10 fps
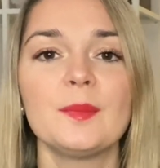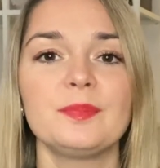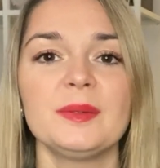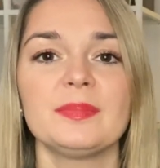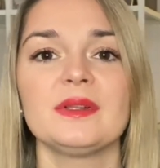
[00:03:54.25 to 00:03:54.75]

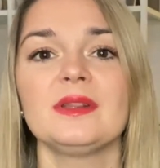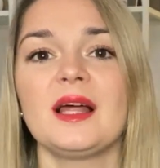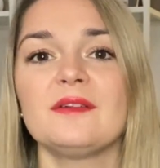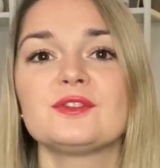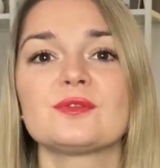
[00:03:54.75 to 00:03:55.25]
people
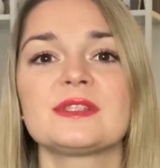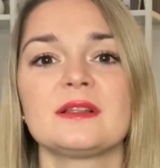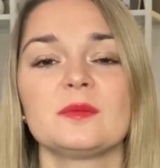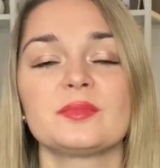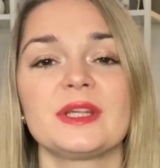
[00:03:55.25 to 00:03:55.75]
love to
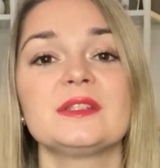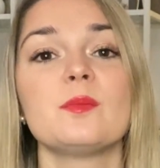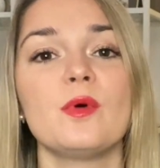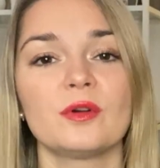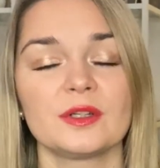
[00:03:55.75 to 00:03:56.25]
celebrate
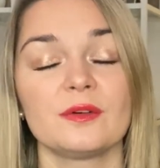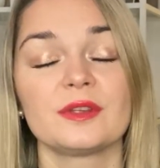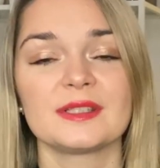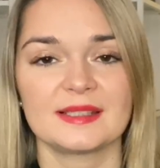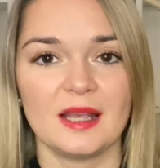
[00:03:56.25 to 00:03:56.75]
more on
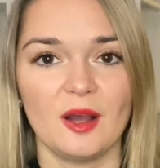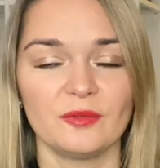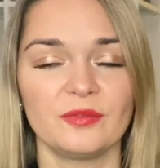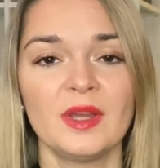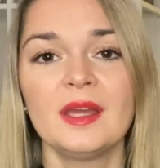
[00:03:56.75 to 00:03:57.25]
the south.